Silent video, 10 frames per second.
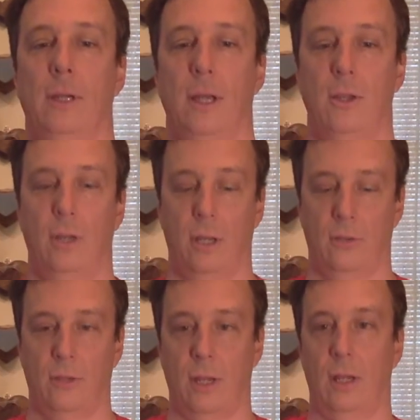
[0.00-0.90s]
and you're going to
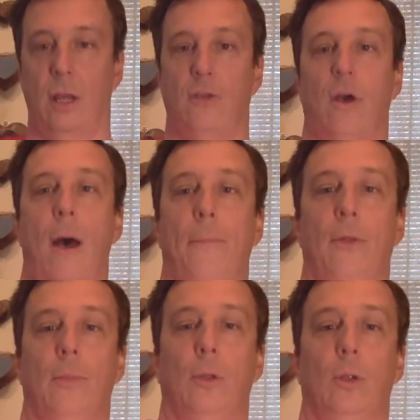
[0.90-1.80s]
set it on top
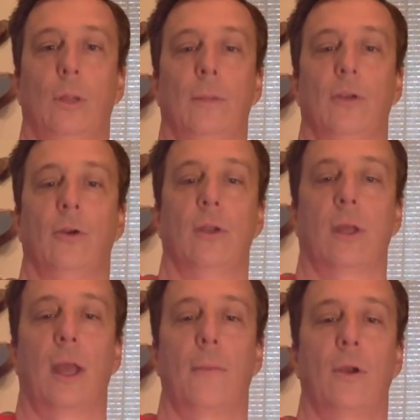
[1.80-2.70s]
of the bowl. I'm going to turn the
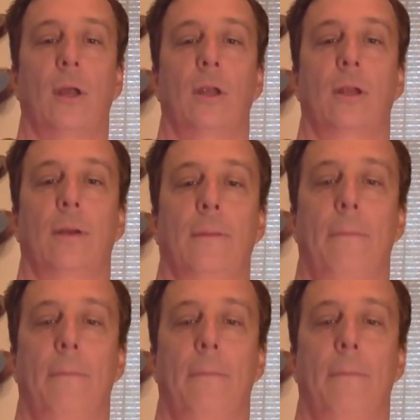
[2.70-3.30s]
camera down here.